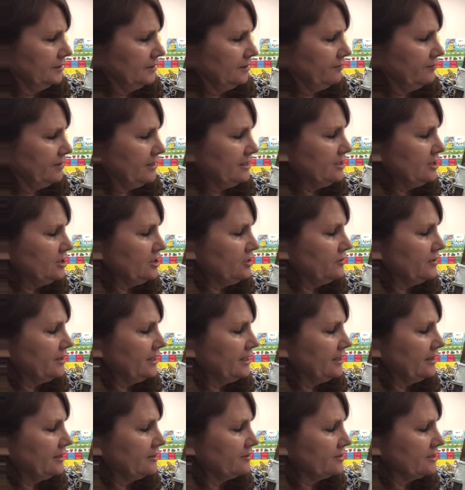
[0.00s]
Friends, do you
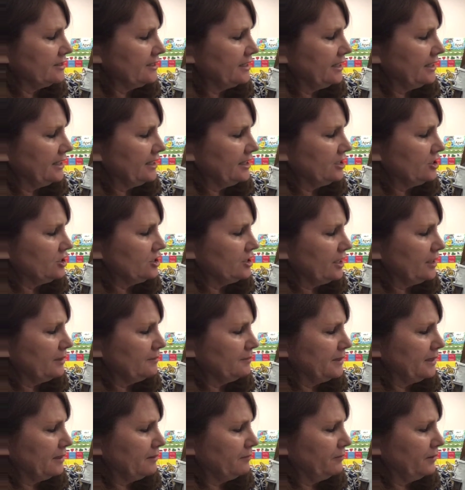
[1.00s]
think there's any
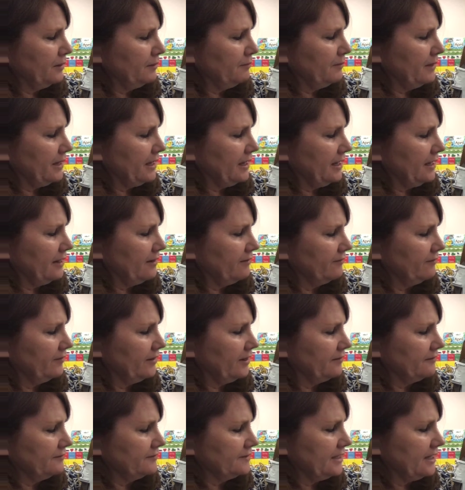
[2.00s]
shape that we may have
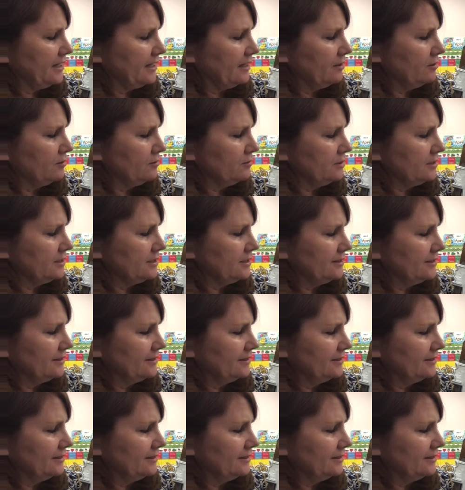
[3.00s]
left out?